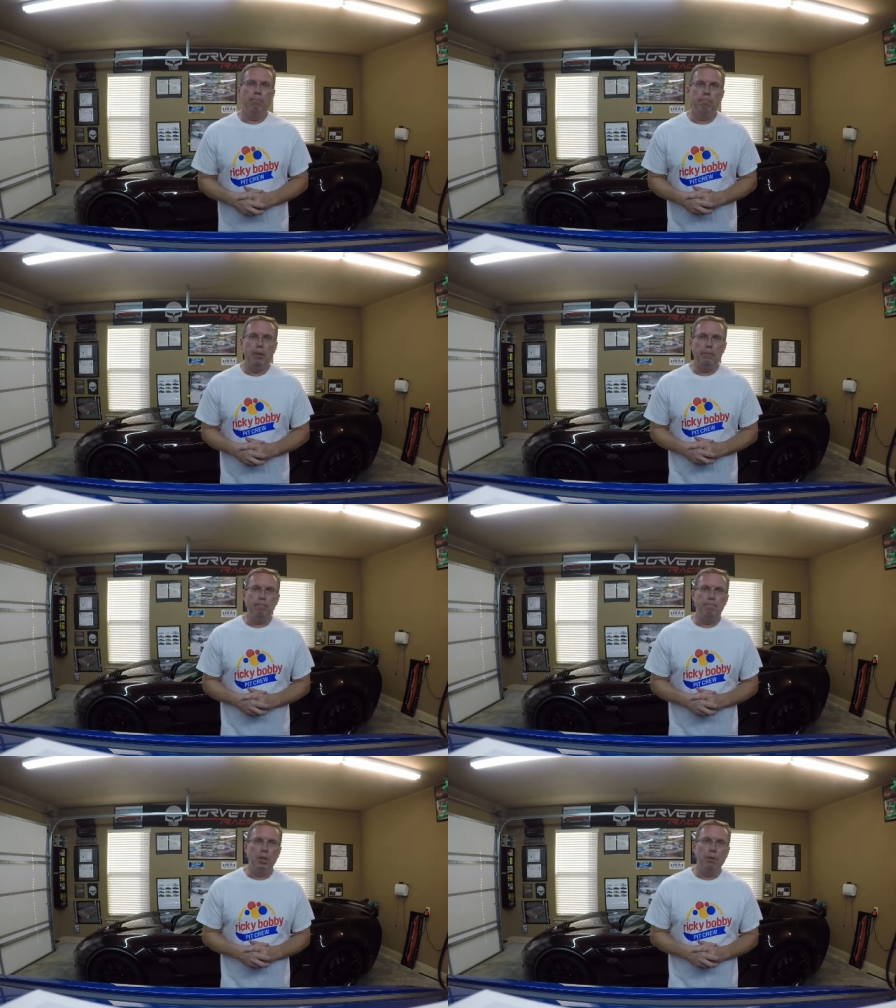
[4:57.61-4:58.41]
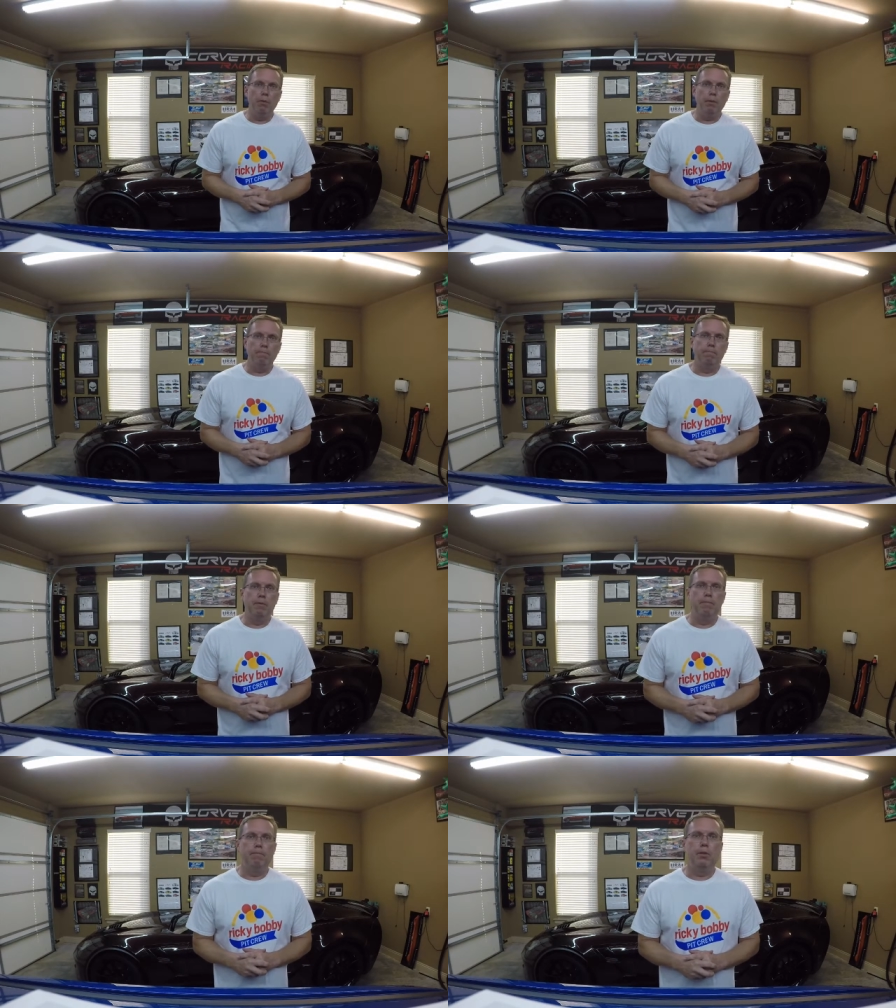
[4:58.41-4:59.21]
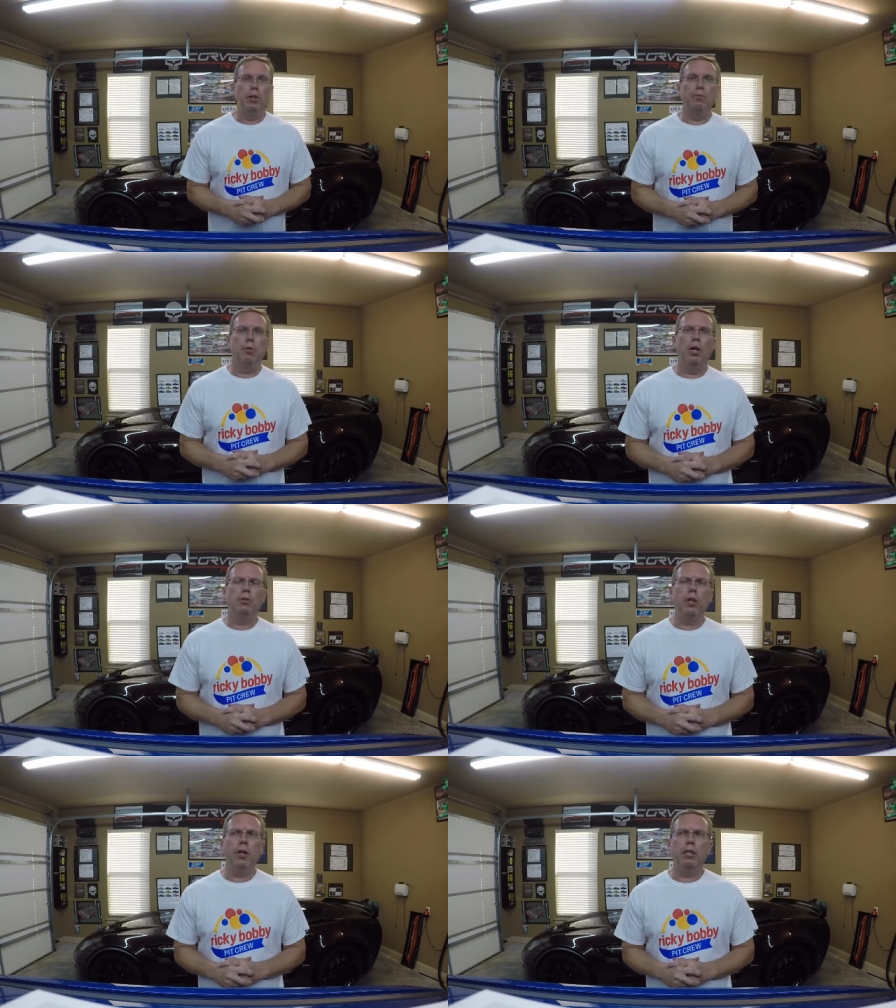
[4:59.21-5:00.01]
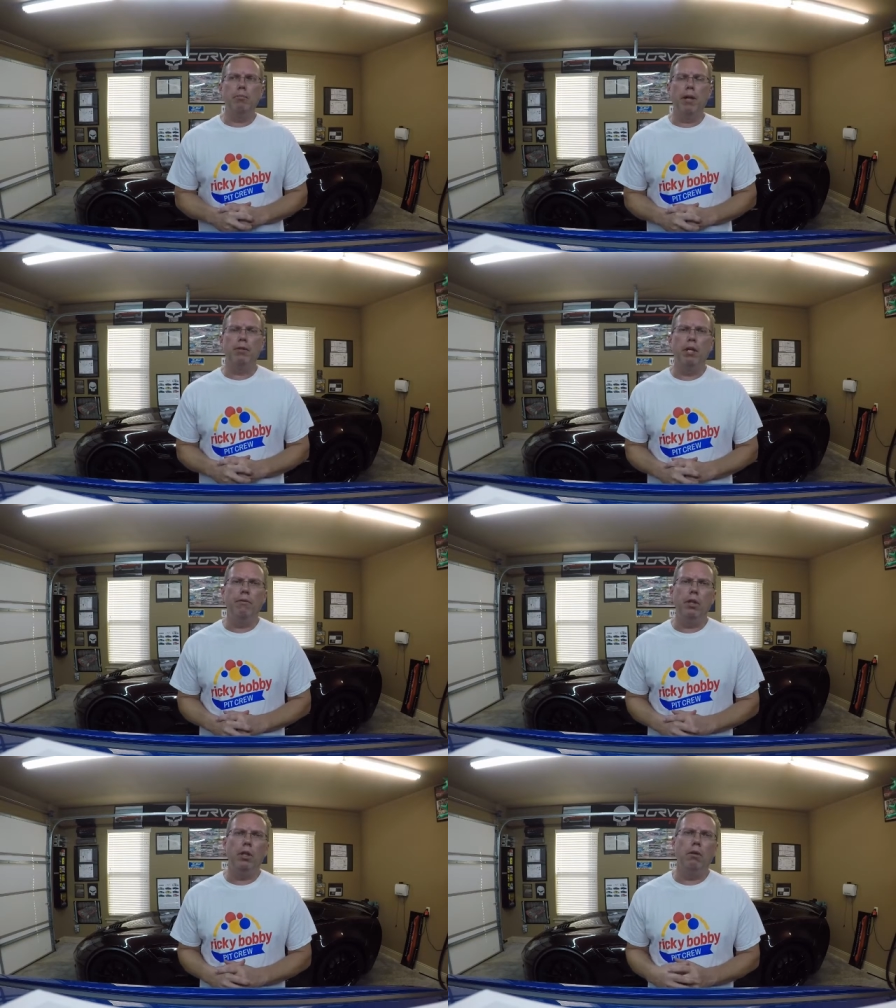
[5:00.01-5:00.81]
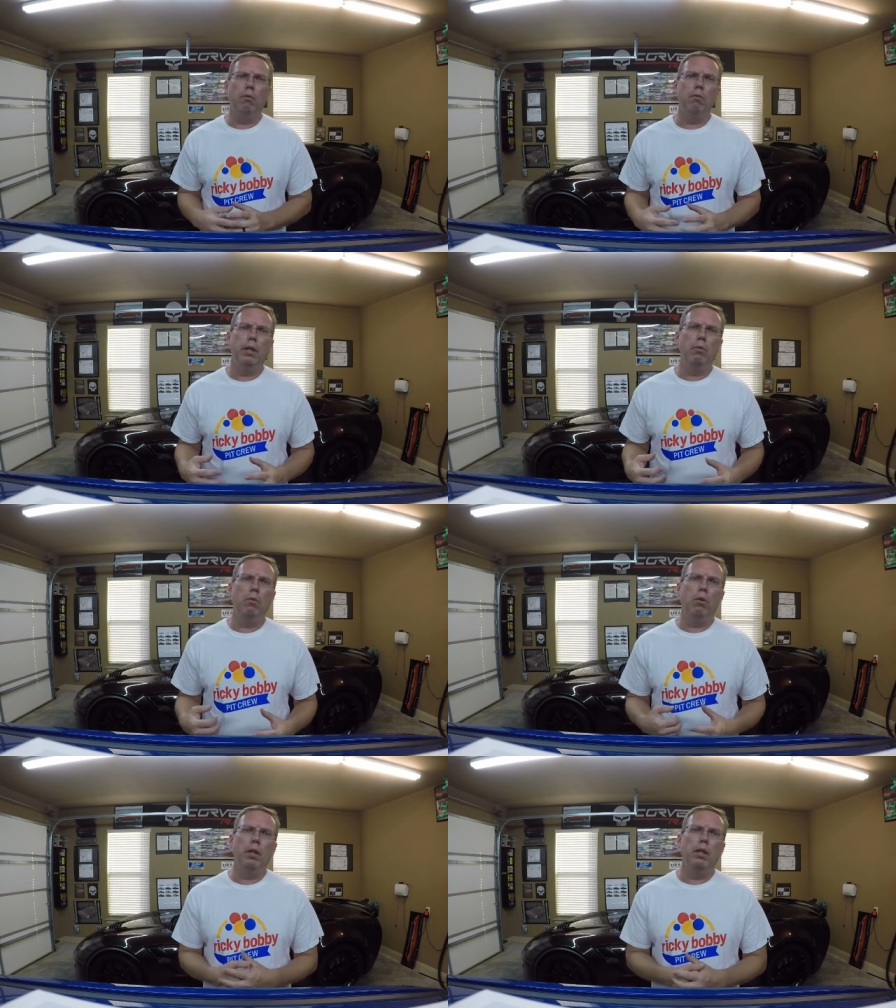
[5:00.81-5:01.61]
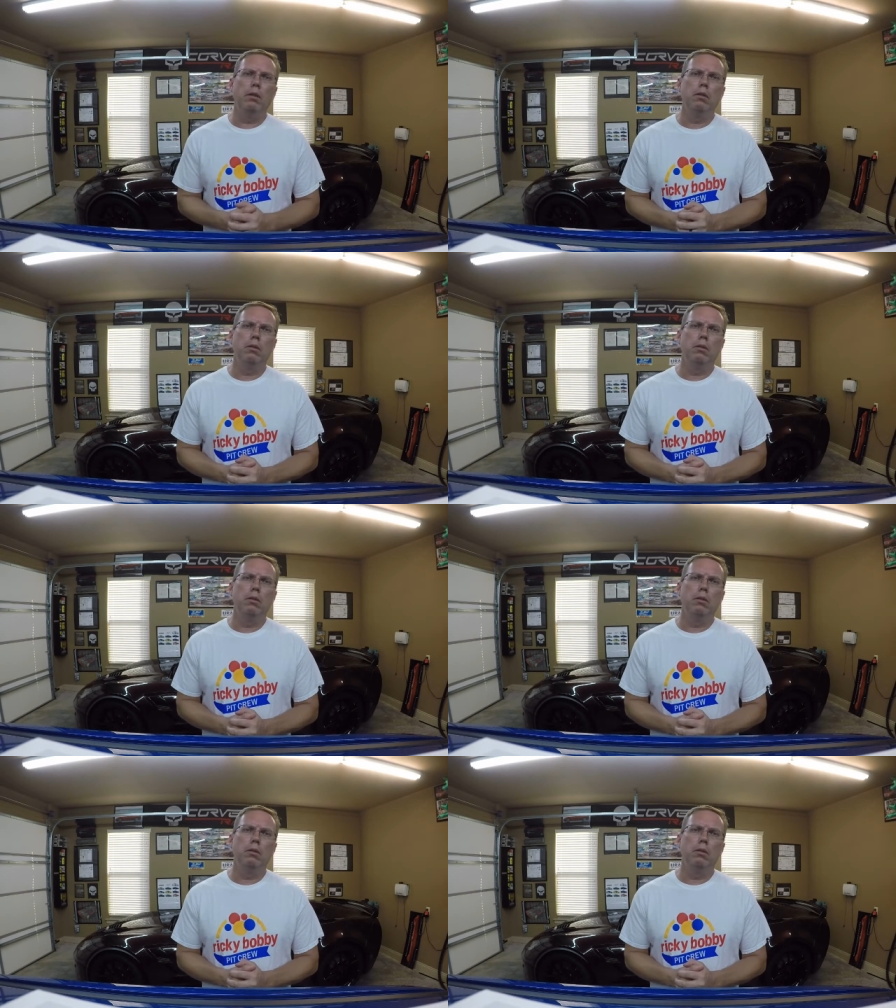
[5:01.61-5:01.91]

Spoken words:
But I'll get some outside video and we'll